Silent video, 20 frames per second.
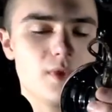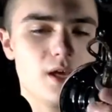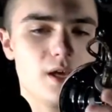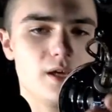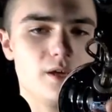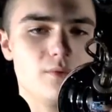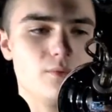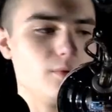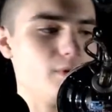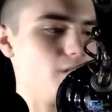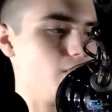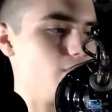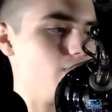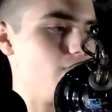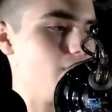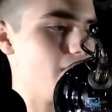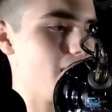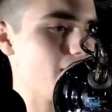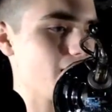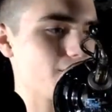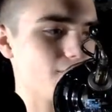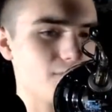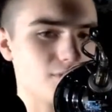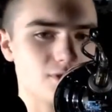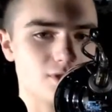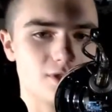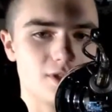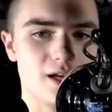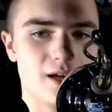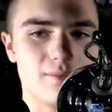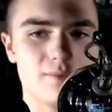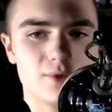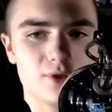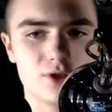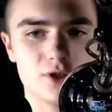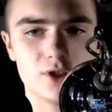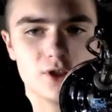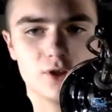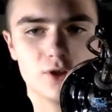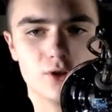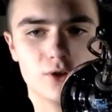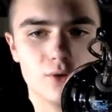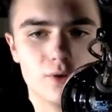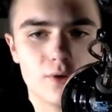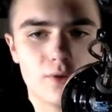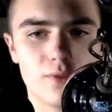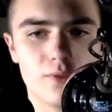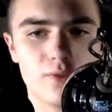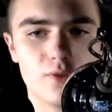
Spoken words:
And we are back. This is episode